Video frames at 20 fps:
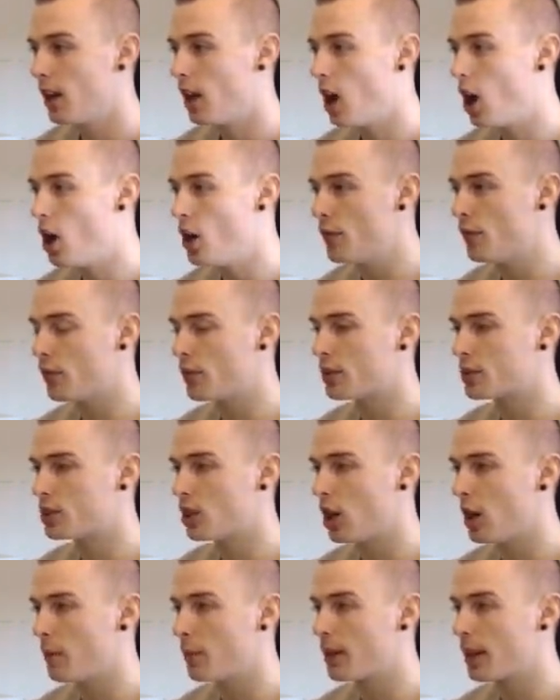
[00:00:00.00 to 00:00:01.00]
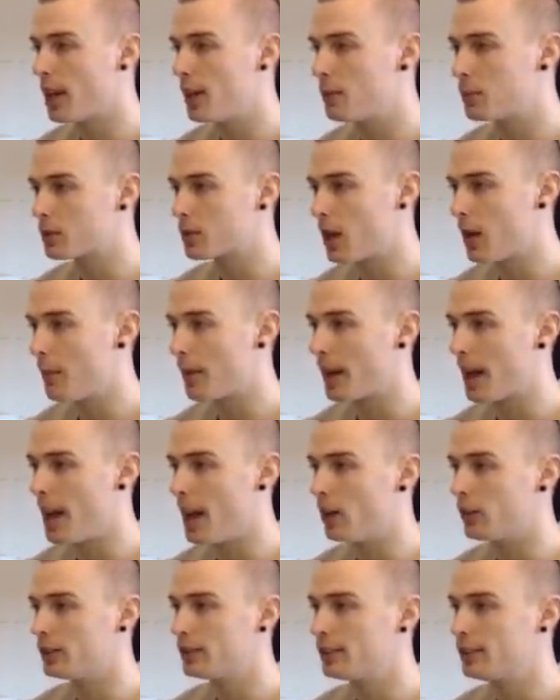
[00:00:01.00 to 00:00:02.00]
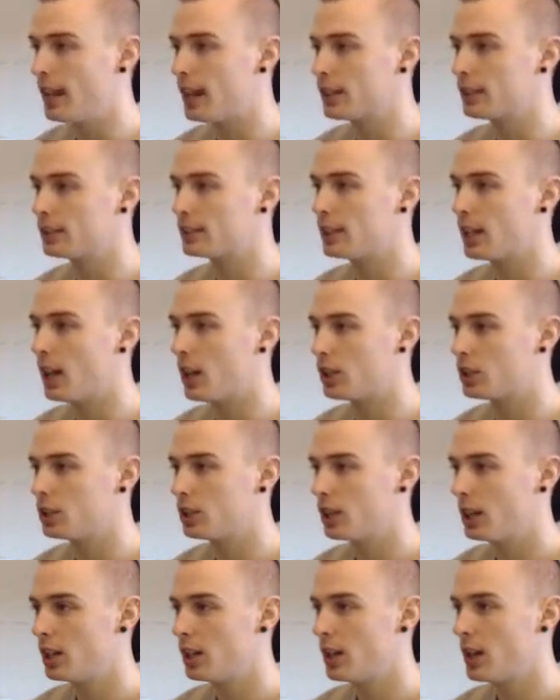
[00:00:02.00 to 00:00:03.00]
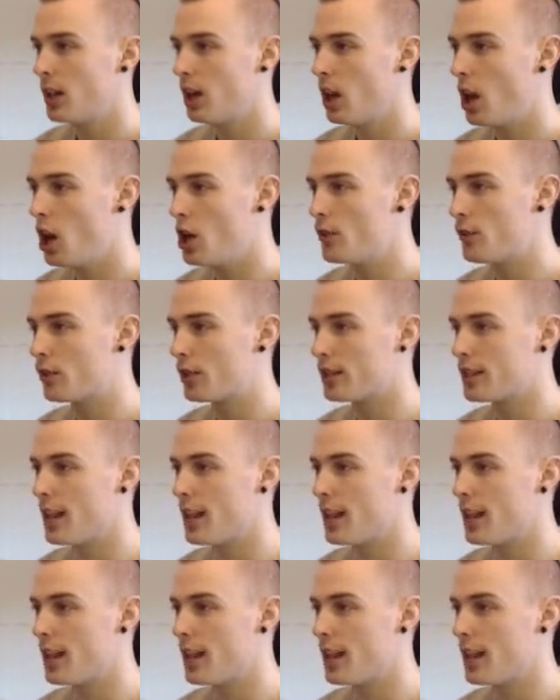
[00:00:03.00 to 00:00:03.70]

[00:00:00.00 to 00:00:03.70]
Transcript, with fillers: Over the top, keeper's coming out, second touch, over his